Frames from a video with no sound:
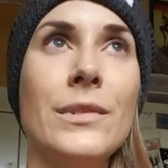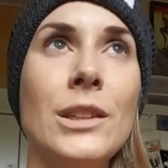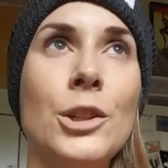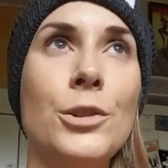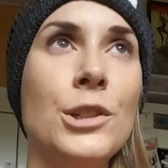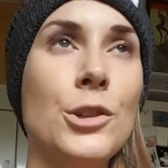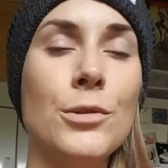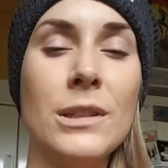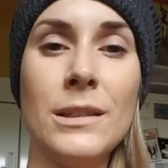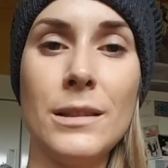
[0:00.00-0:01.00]
you can
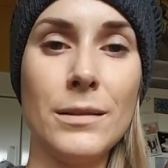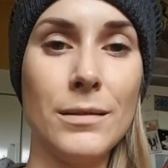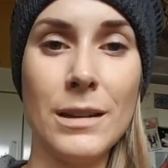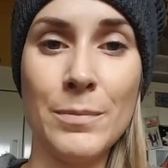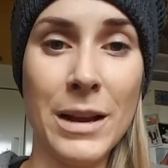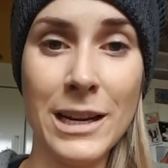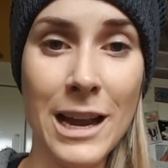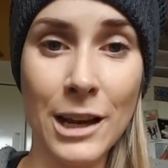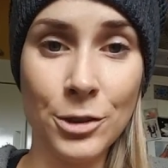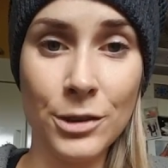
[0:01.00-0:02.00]
do as
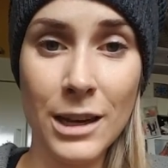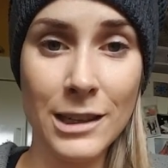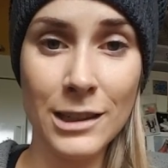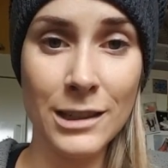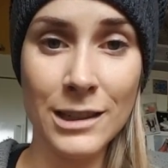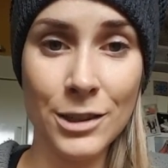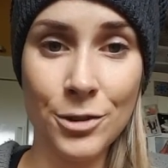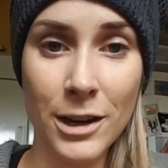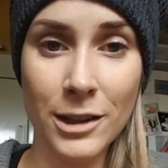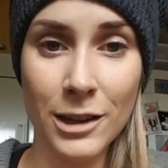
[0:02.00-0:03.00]
many exercises and
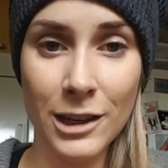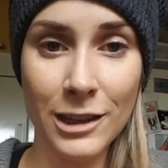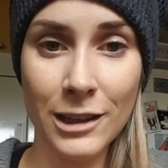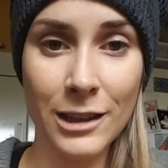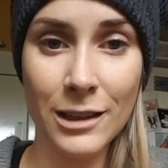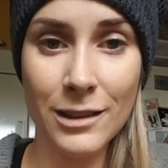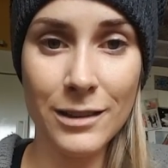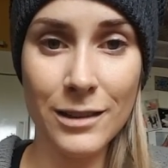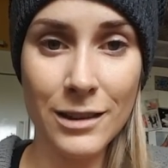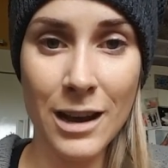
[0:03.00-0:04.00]
strengthening
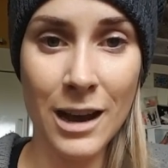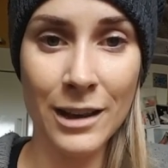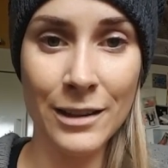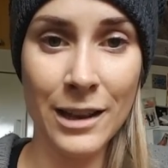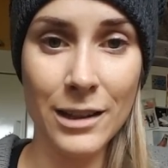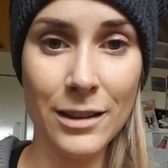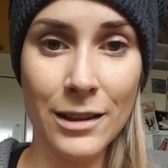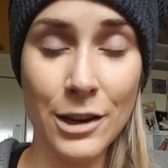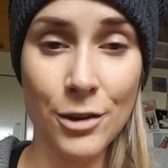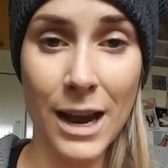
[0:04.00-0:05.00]

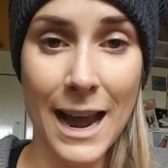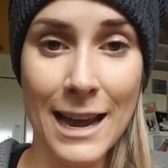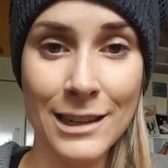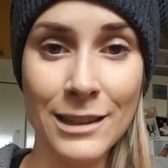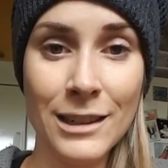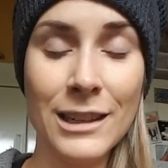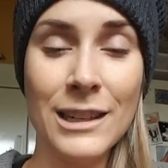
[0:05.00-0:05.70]
that you can,